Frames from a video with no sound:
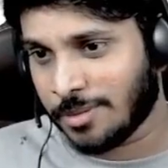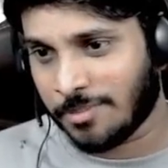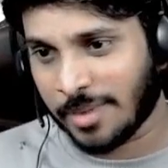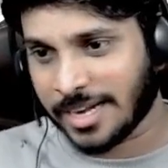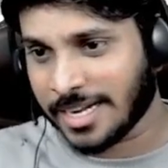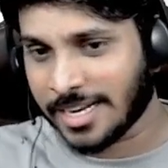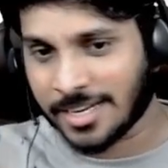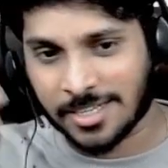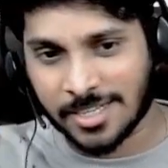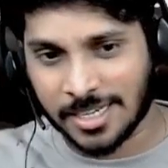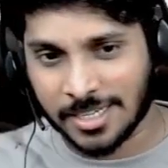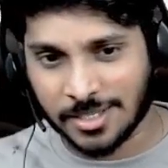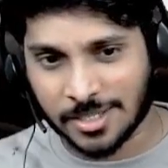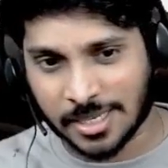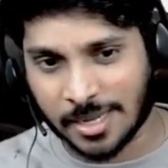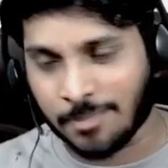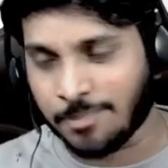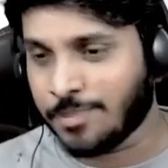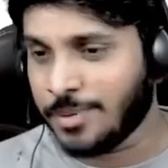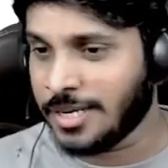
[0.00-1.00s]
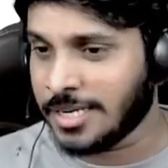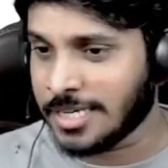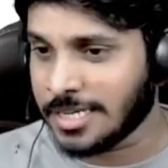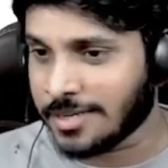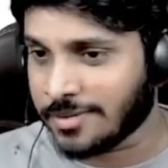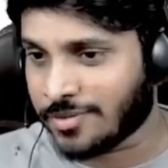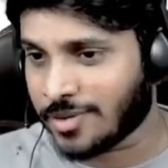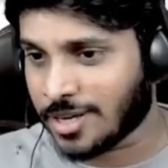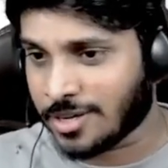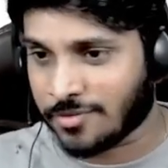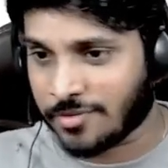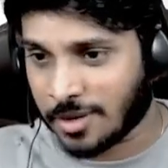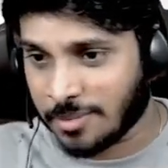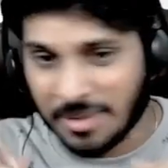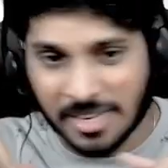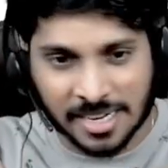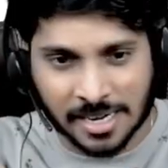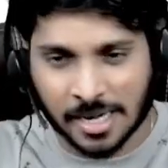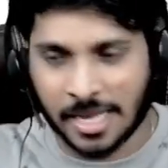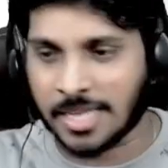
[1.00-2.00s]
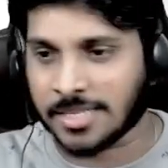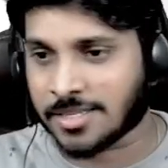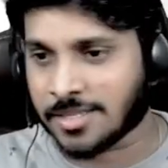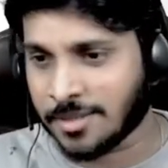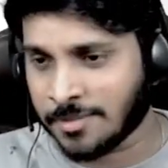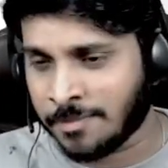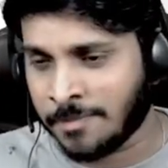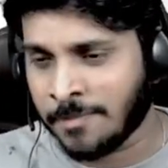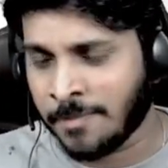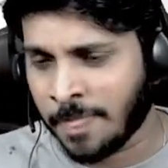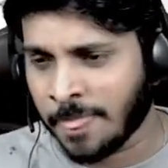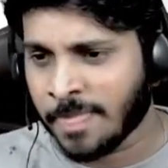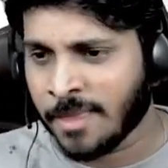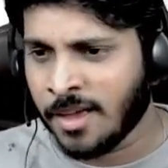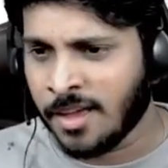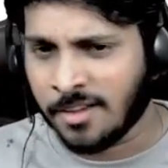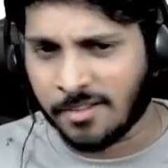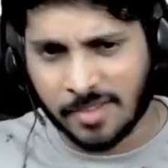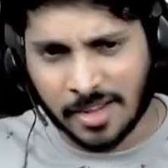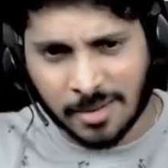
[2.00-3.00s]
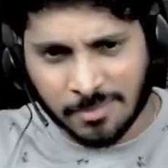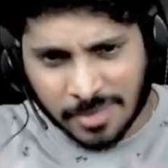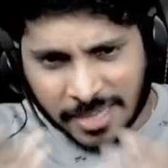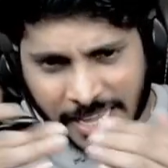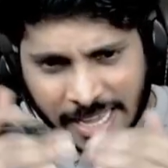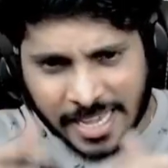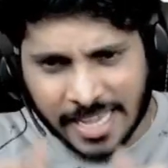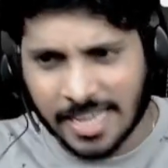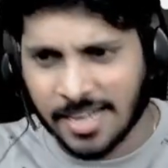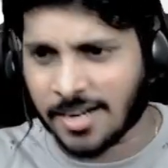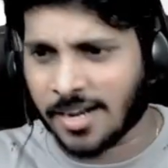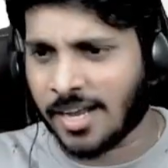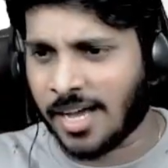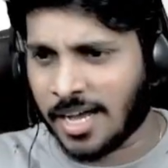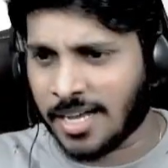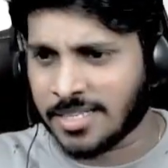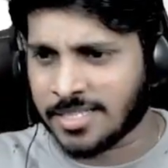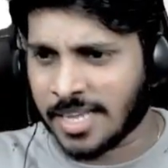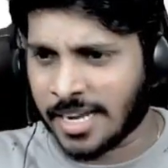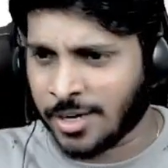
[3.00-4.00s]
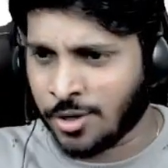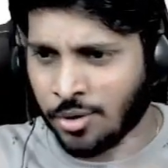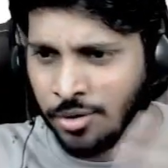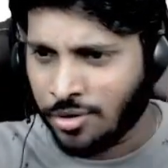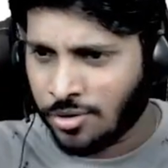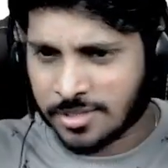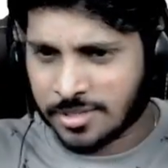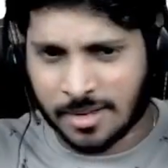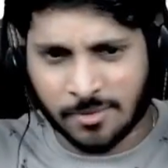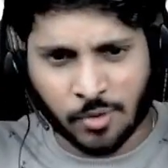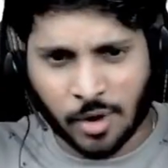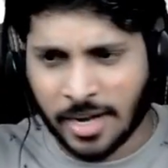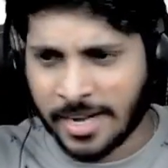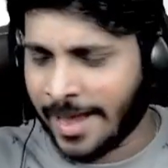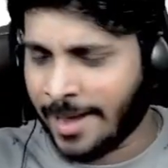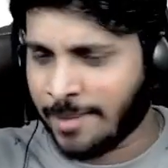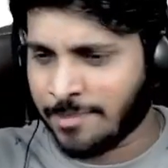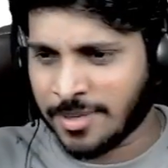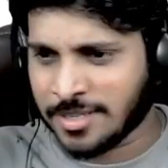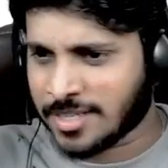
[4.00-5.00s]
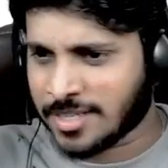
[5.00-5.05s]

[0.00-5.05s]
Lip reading: my diction is completely different from in class. When I'm taking class, I don't know. So what happens,